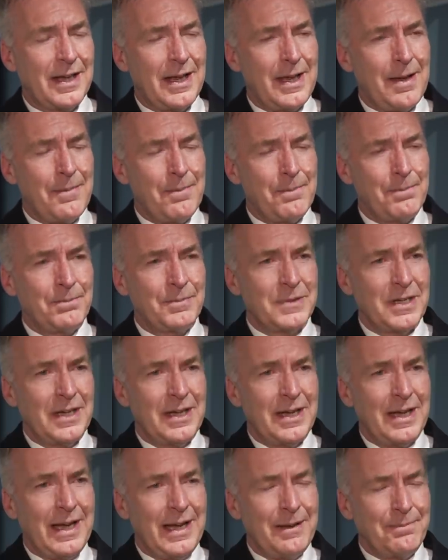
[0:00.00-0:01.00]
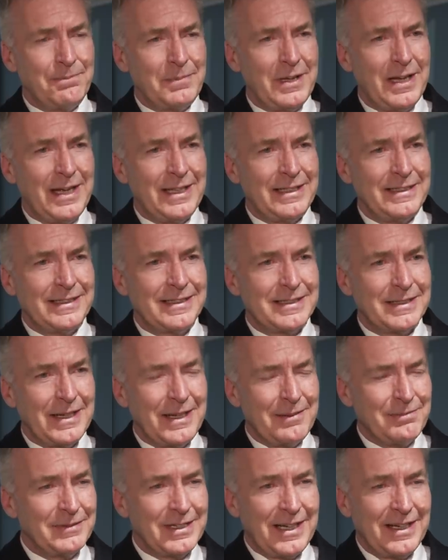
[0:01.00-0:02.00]
Um, And, and,
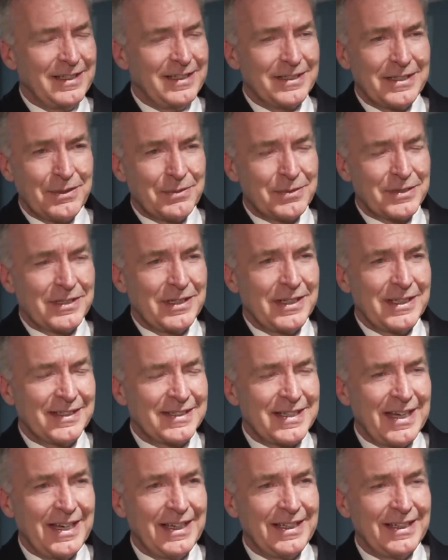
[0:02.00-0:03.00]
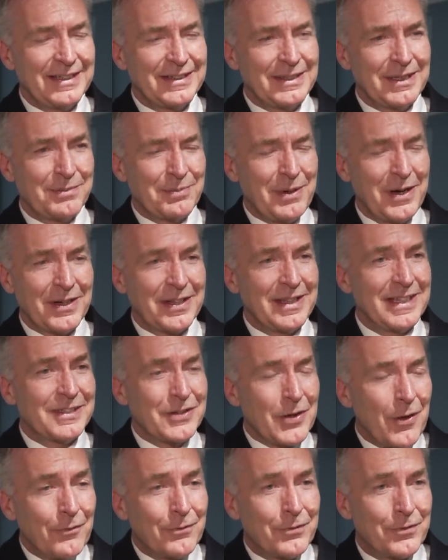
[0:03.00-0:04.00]
and, and as I was say, saying it as part of this
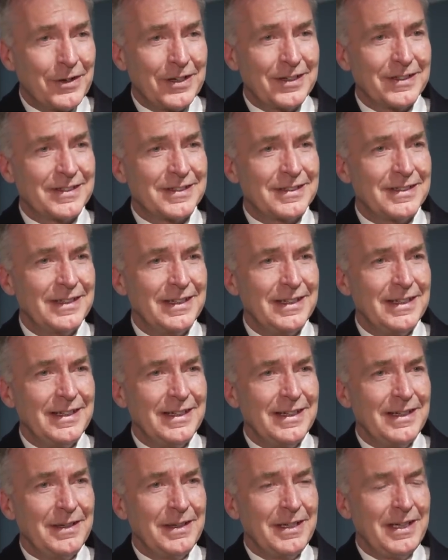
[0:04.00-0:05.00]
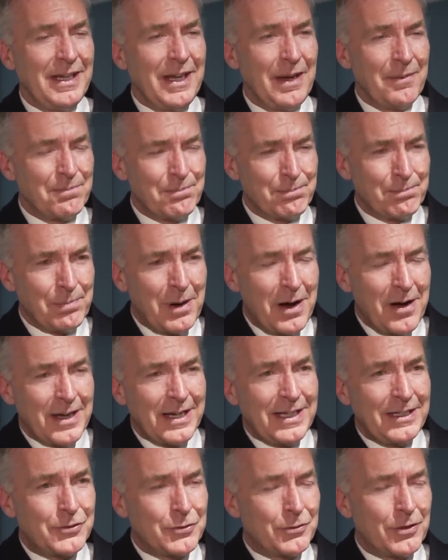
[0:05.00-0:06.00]
conference, yeah,
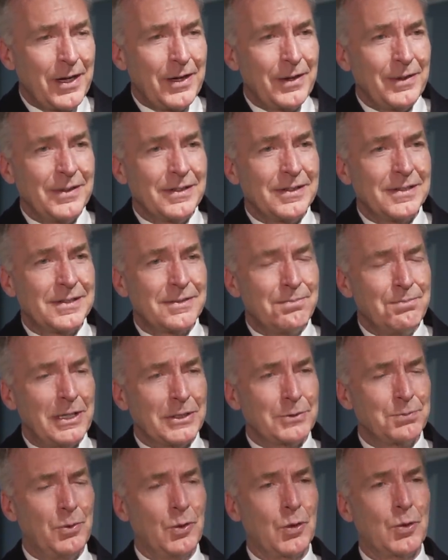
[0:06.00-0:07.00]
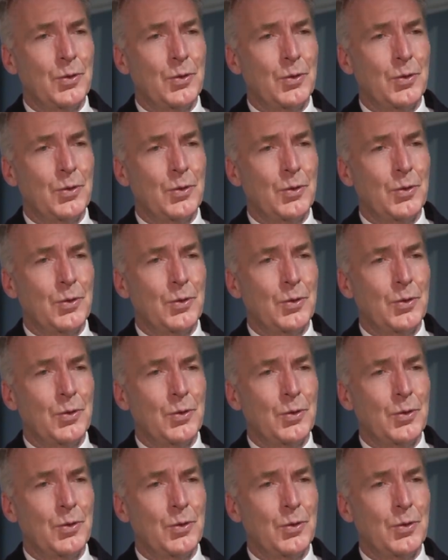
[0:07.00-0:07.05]
buy drones much more